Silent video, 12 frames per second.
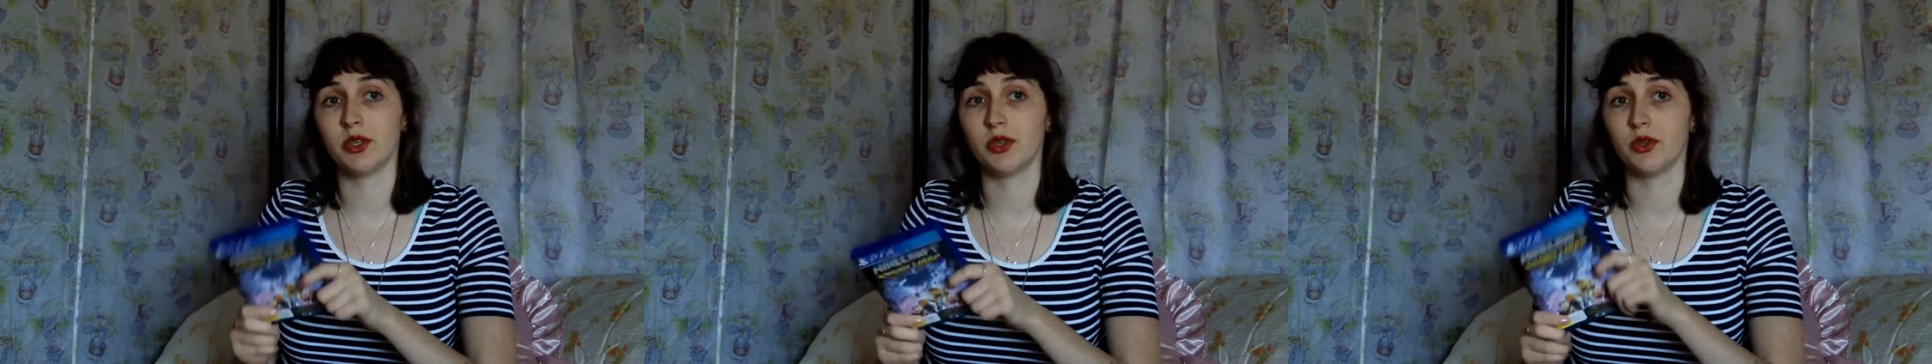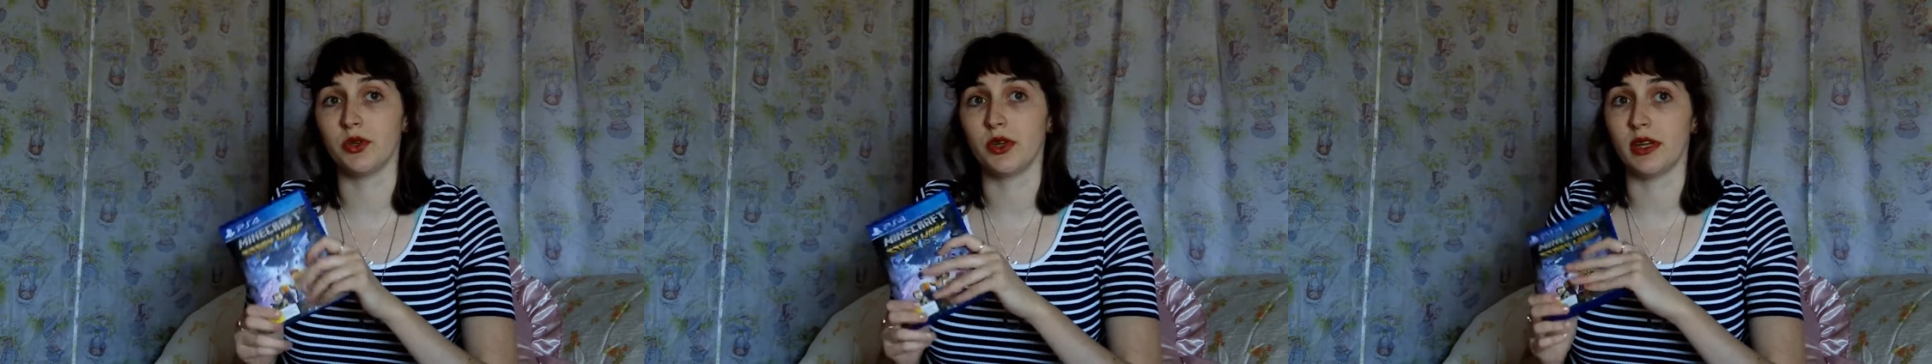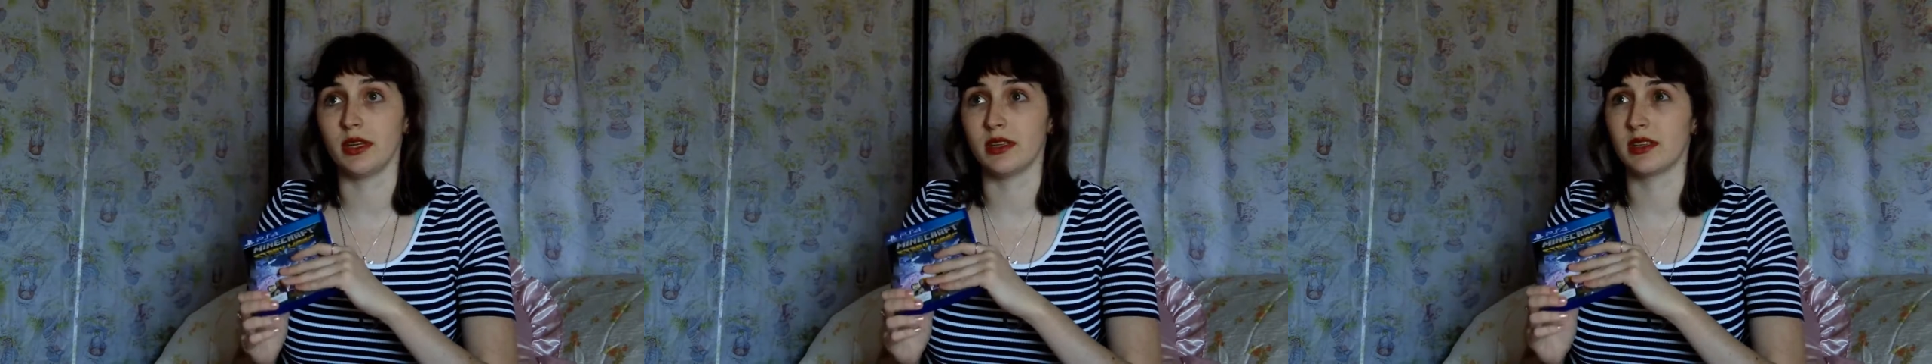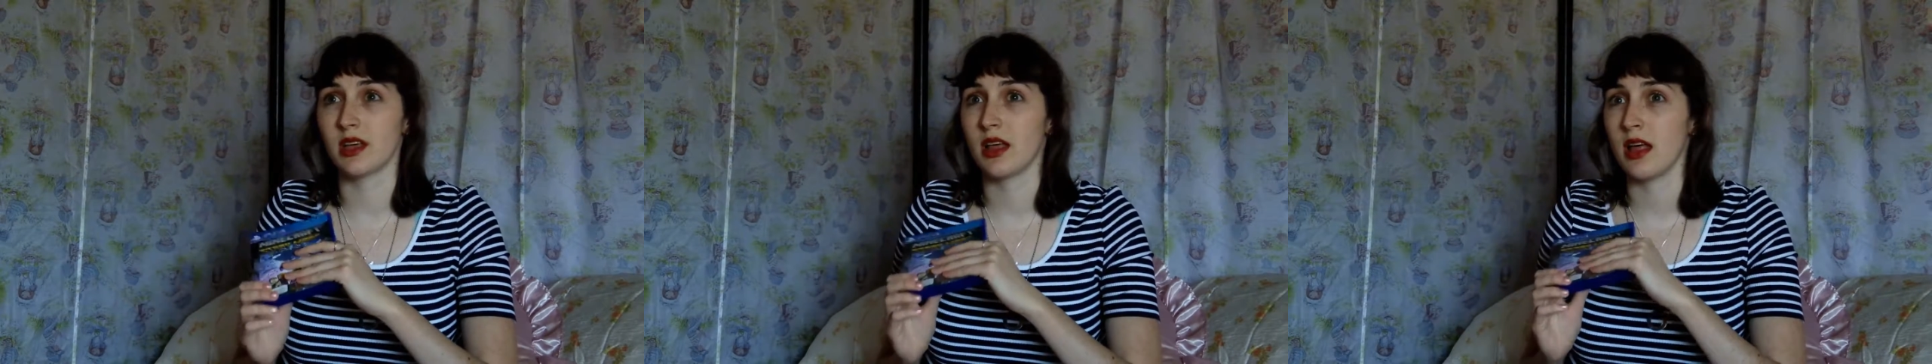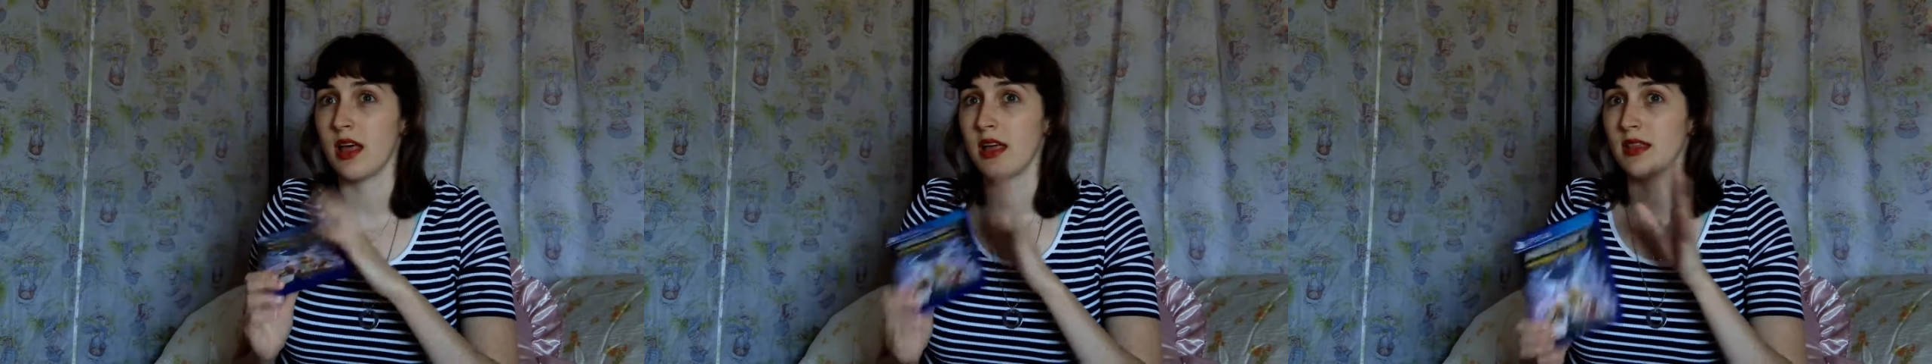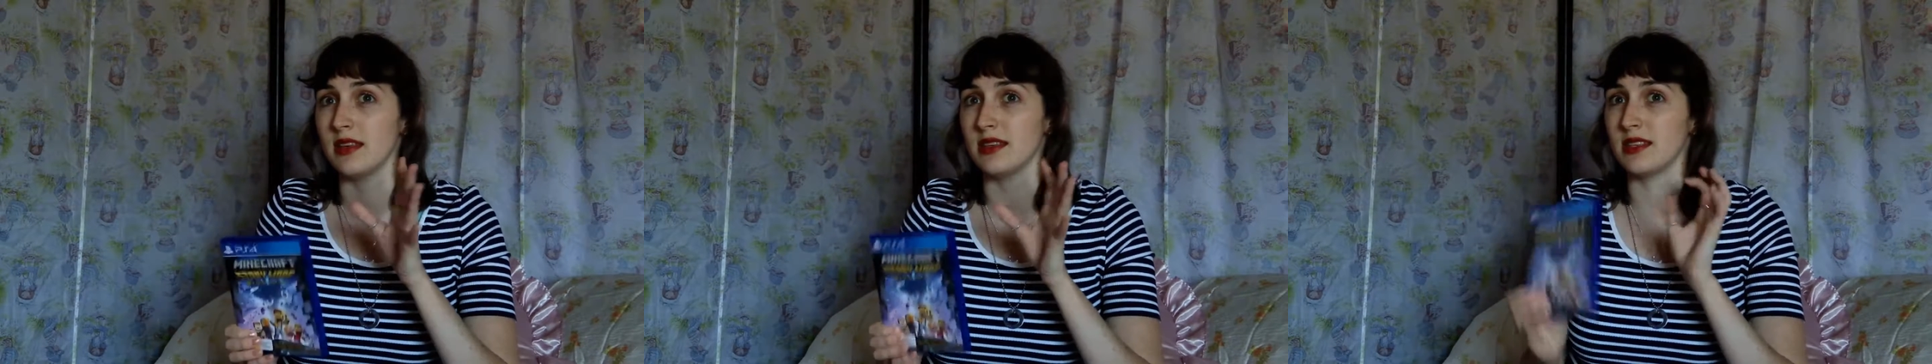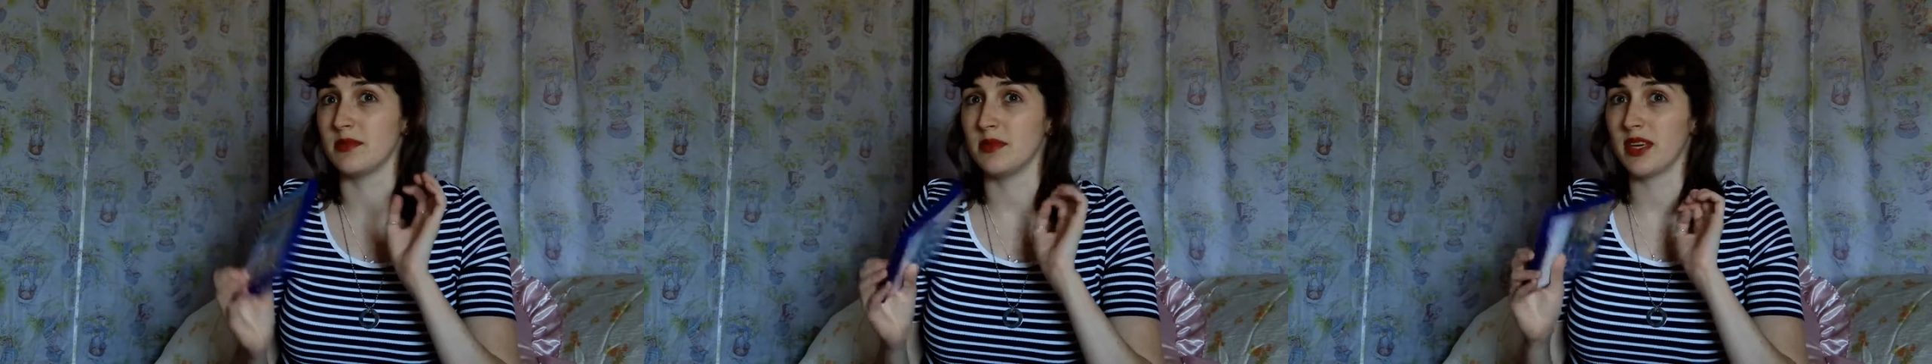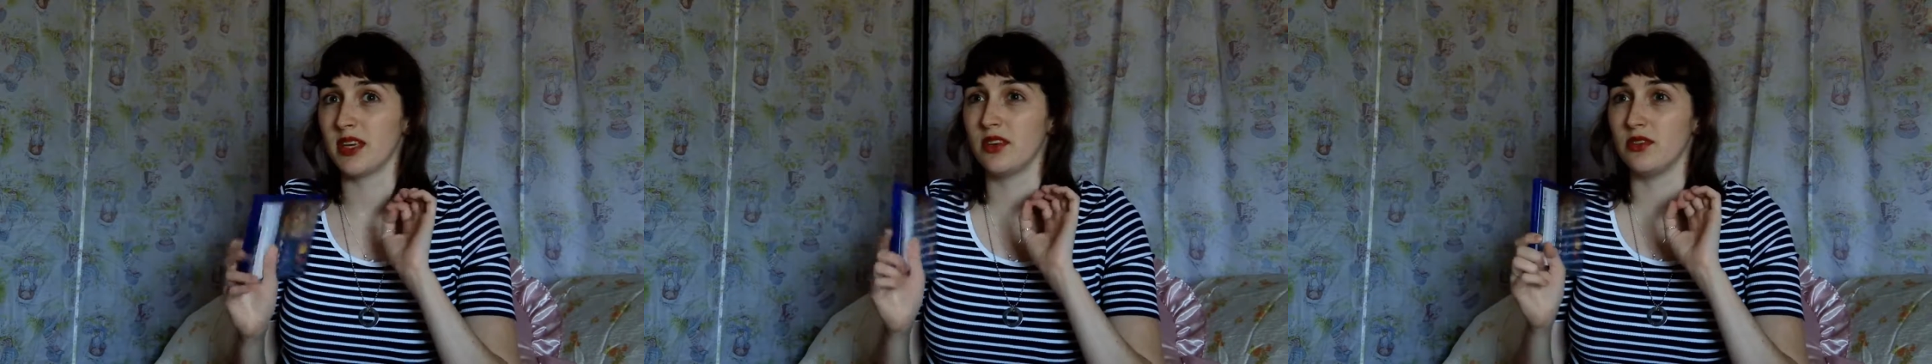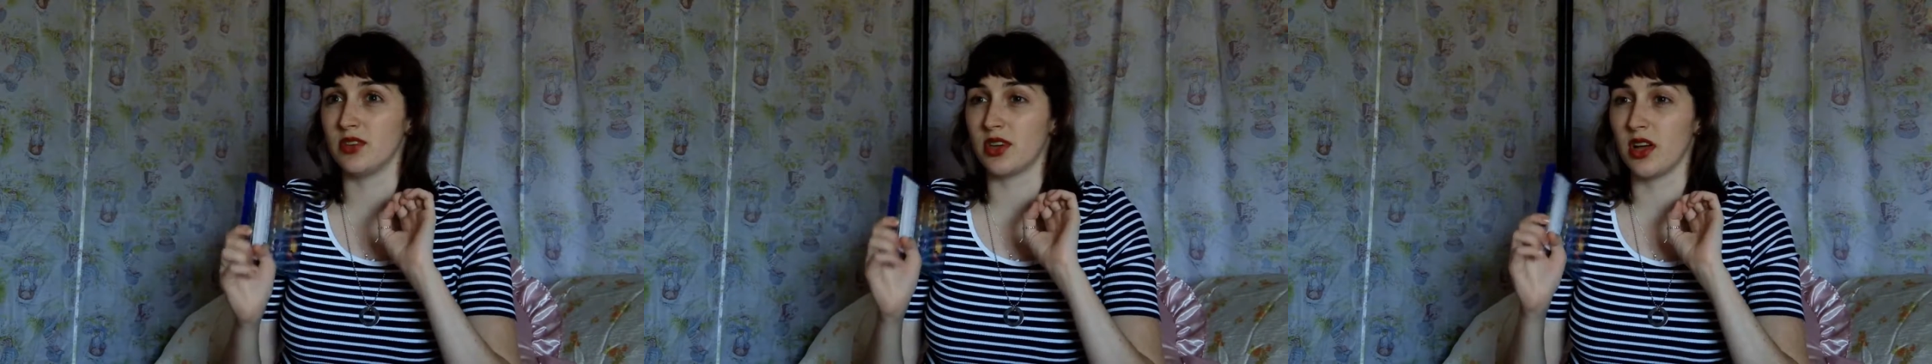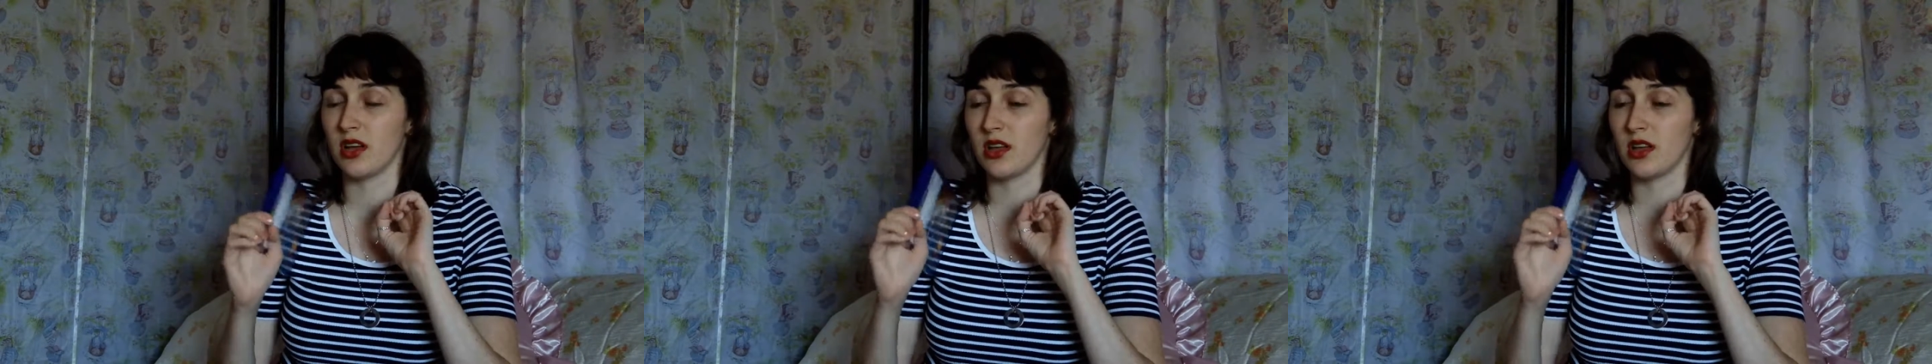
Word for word: to is there's this big, huge,